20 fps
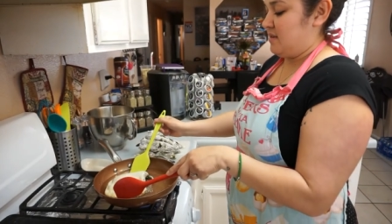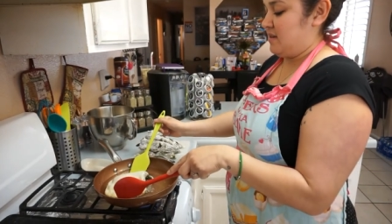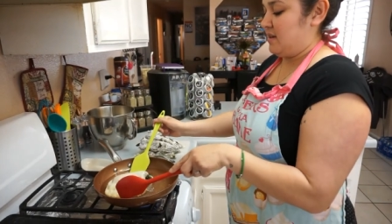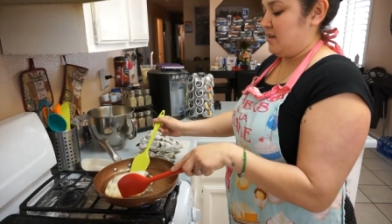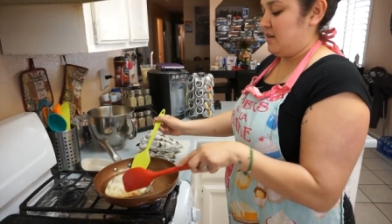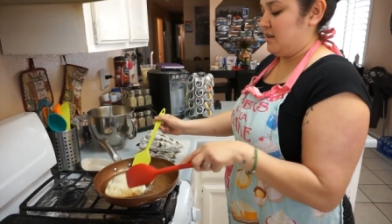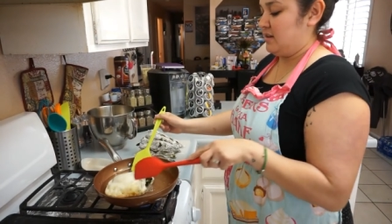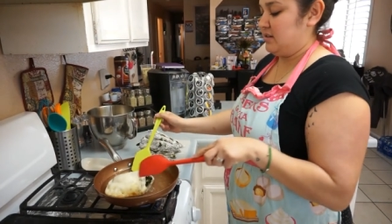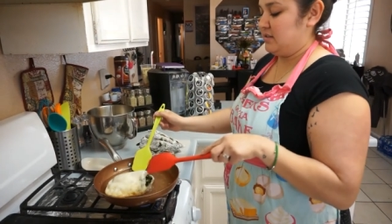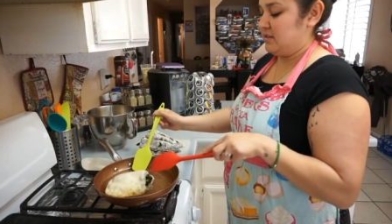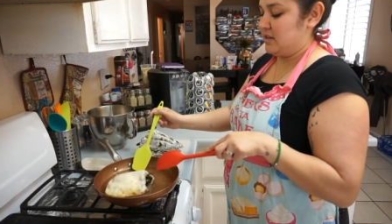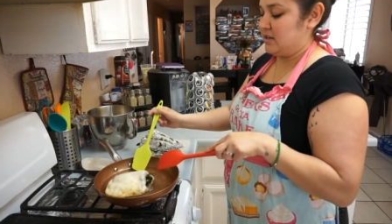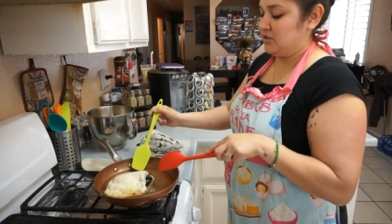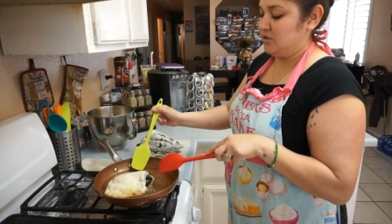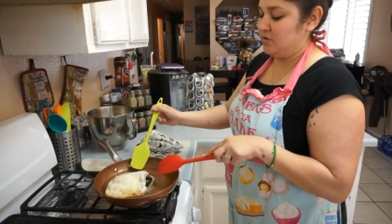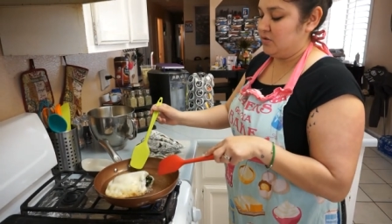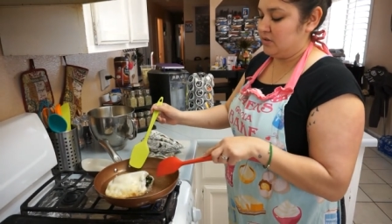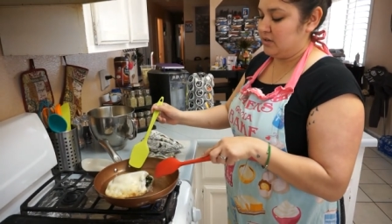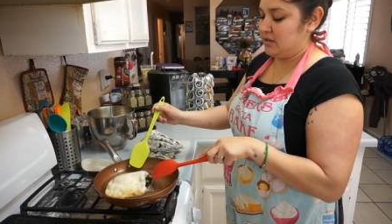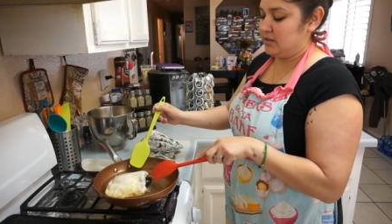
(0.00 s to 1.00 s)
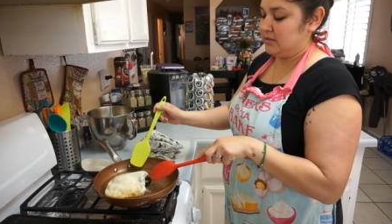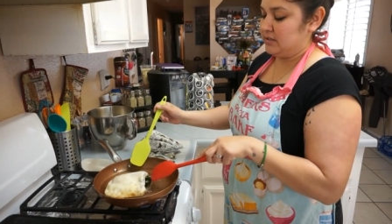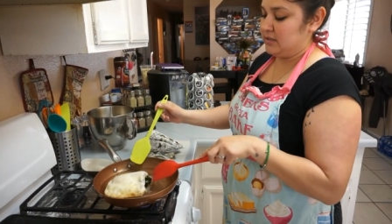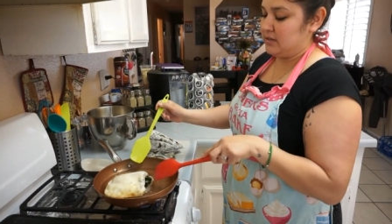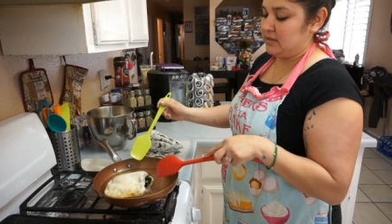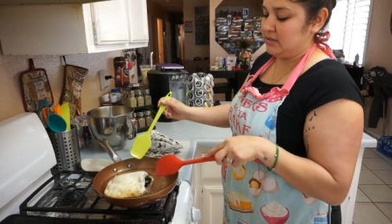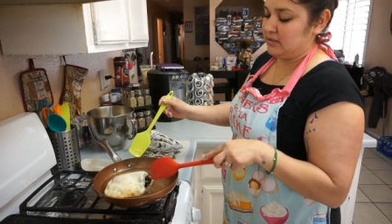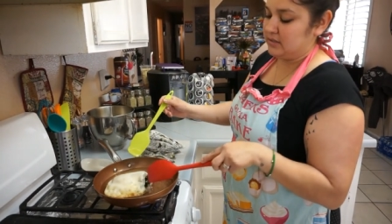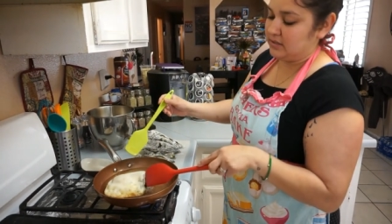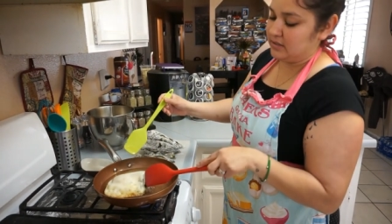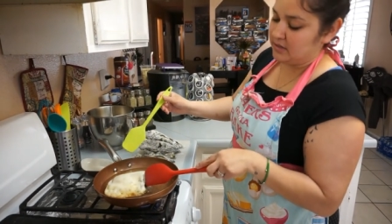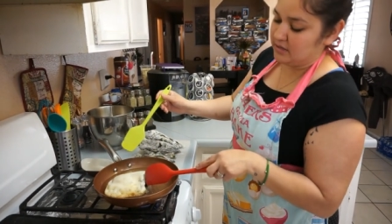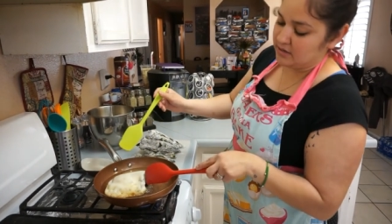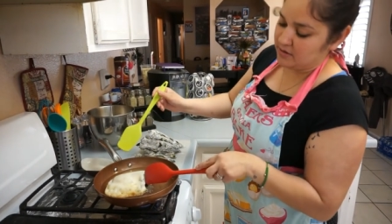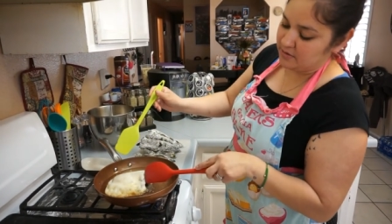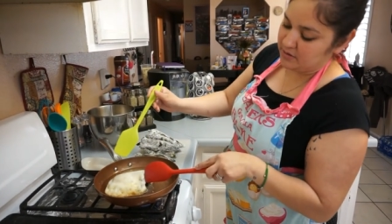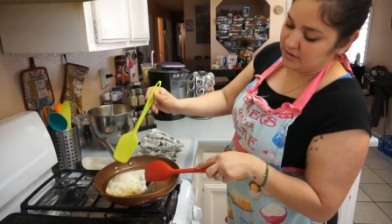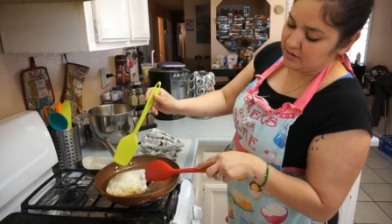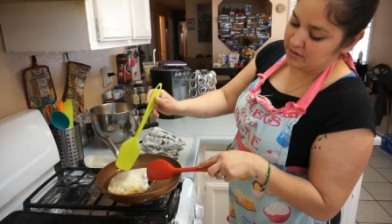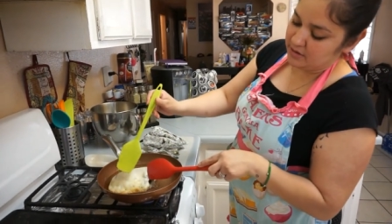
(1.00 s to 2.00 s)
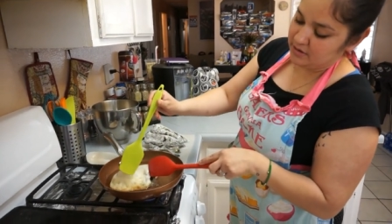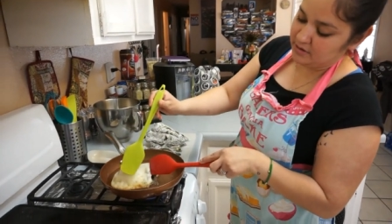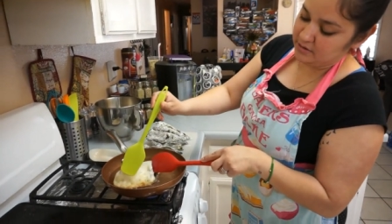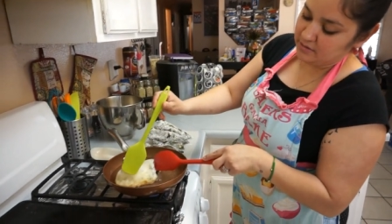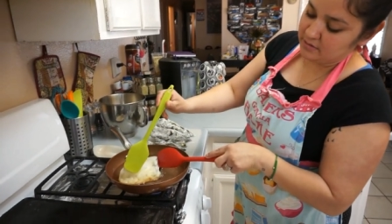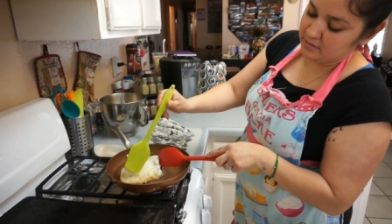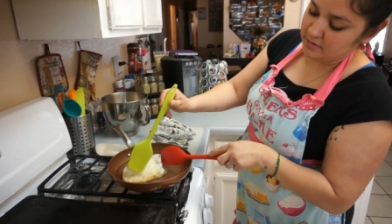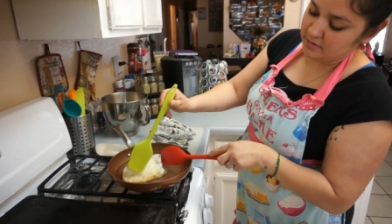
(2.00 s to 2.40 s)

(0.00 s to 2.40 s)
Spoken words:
And as you guys can see down here,